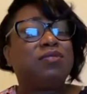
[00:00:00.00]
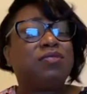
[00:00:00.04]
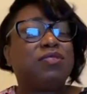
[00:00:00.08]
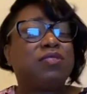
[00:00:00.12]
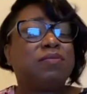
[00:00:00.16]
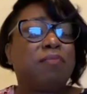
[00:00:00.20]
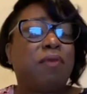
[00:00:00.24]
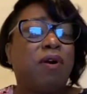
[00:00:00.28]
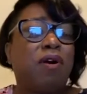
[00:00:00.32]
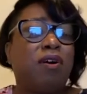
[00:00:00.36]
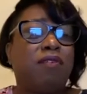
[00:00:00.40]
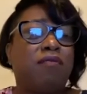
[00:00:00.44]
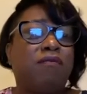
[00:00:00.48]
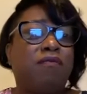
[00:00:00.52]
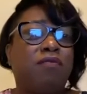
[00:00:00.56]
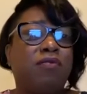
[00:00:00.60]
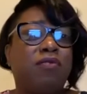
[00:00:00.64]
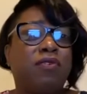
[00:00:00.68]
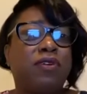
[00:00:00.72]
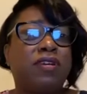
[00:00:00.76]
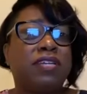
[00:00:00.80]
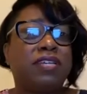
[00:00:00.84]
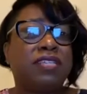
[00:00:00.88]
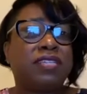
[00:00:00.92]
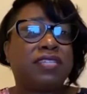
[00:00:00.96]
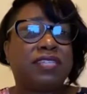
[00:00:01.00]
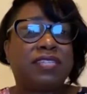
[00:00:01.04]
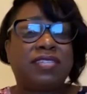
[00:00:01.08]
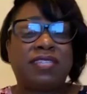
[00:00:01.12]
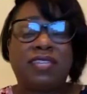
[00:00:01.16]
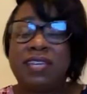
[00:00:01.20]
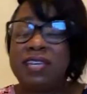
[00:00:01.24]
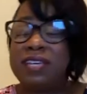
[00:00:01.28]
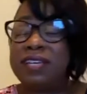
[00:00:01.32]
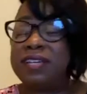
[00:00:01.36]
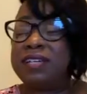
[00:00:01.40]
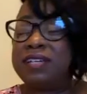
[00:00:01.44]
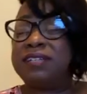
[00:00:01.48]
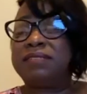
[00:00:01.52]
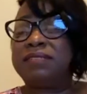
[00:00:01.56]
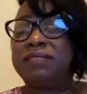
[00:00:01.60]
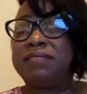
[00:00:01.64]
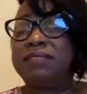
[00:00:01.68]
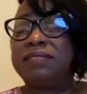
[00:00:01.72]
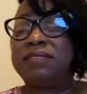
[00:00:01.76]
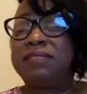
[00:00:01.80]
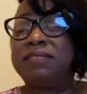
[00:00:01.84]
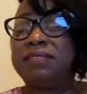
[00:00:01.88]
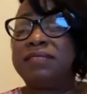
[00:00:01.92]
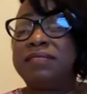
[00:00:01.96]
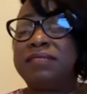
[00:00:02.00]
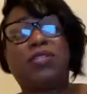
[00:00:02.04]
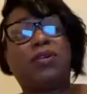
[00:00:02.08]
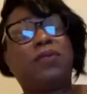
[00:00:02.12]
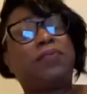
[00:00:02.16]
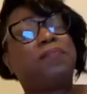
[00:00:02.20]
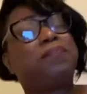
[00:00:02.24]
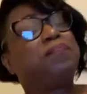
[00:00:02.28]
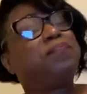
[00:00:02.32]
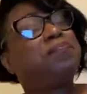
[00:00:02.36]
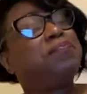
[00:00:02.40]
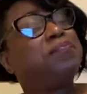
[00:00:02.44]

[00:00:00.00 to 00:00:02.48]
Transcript: small voice. Yeah. So